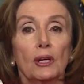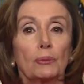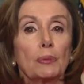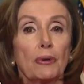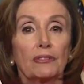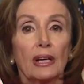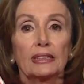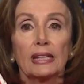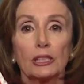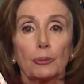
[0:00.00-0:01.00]
we
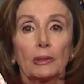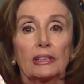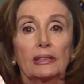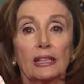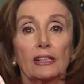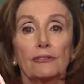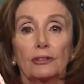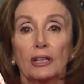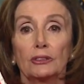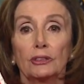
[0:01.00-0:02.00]
provide desperately needed
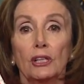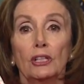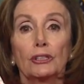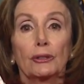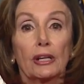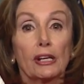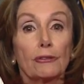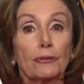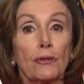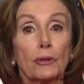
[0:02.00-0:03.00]
funds to care
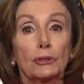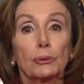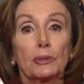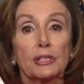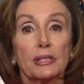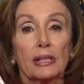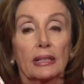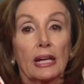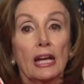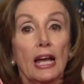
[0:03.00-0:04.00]
for those who are
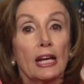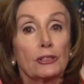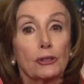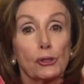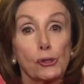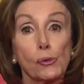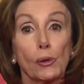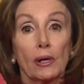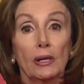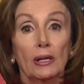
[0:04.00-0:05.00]
sick and to
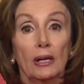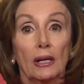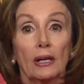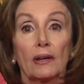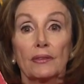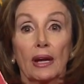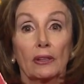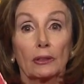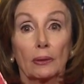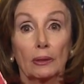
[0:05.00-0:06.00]
ensure uh, that
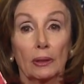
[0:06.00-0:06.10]
our